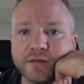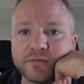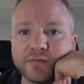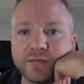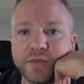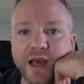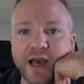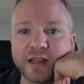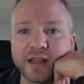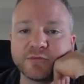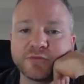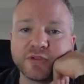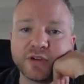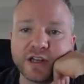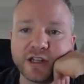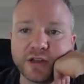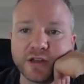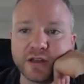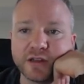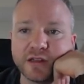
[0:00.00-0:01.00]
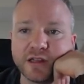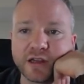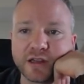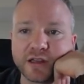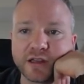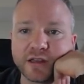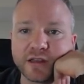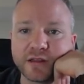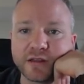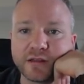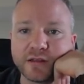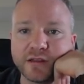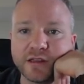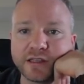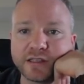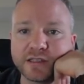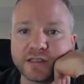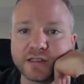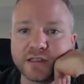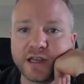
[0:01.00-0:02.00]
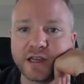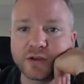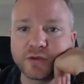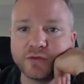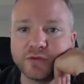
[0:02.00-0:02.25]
That's pretty good looking. This is like,